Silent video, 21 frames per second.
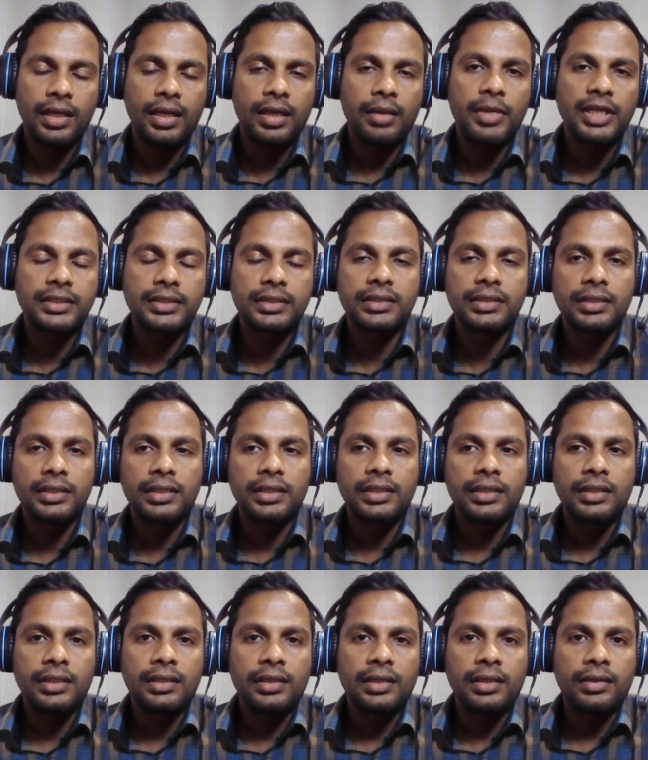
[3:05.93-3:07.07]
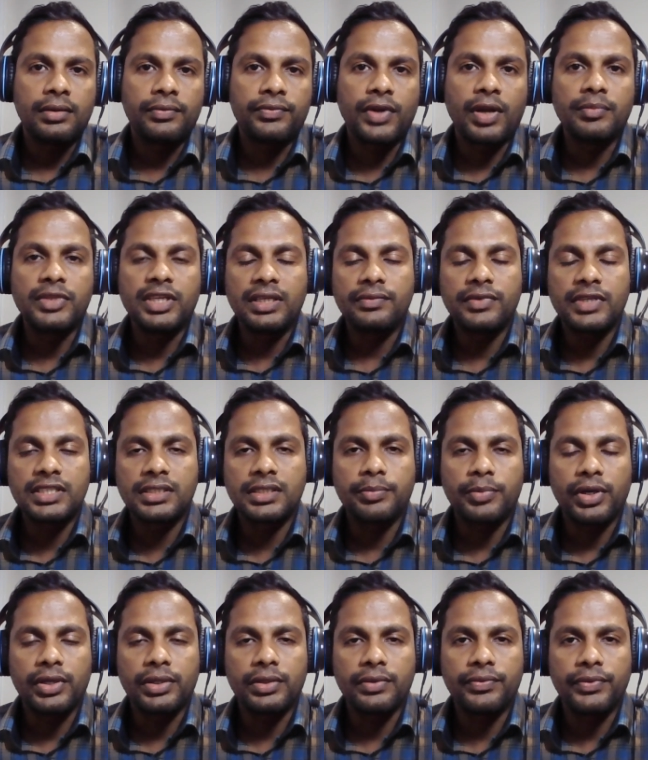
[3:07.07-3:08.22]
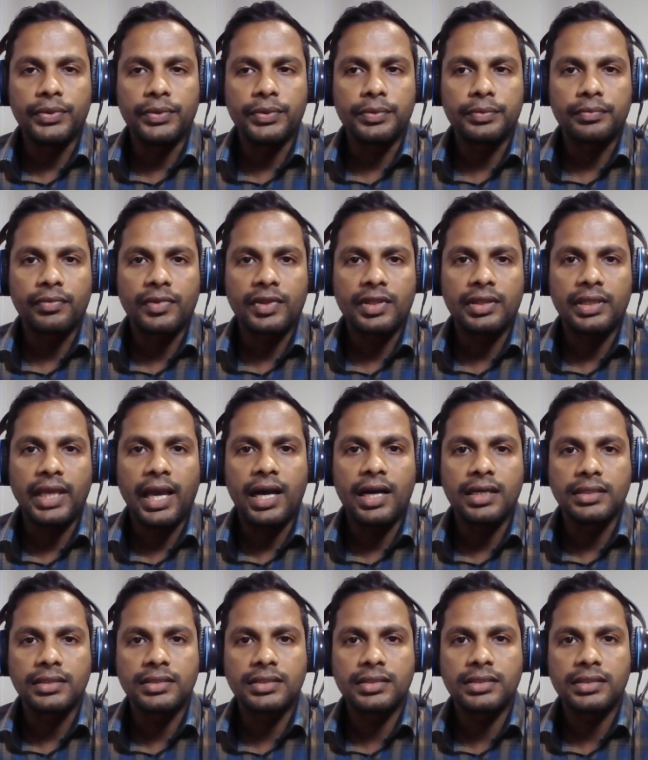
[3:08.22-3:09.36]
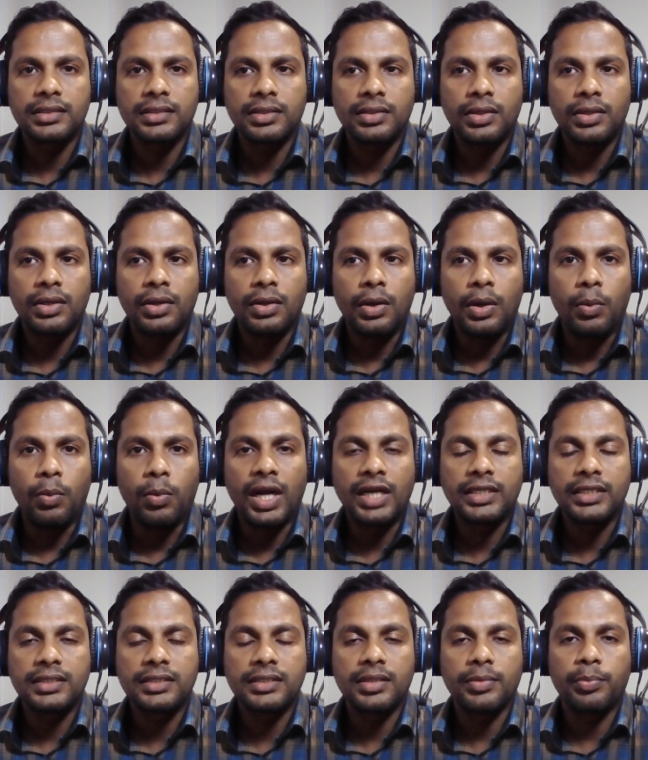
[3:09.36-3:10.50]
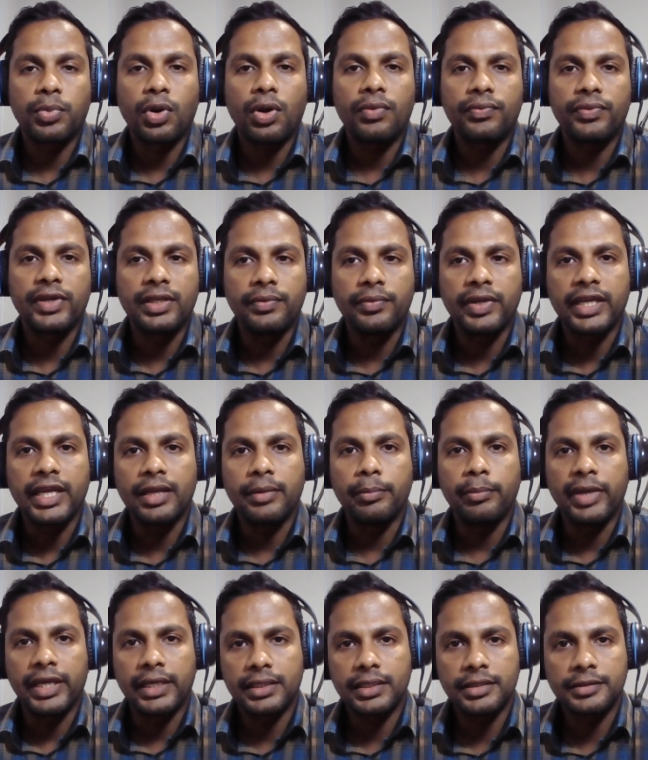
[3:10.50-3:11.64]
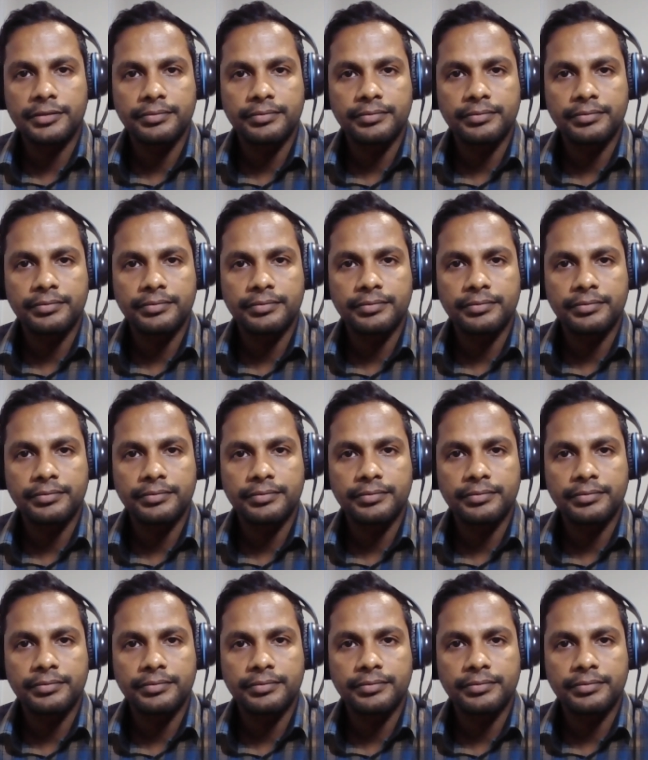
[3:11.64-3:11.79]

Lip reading: But from the investor point of view, they asked, what is the profit we can make?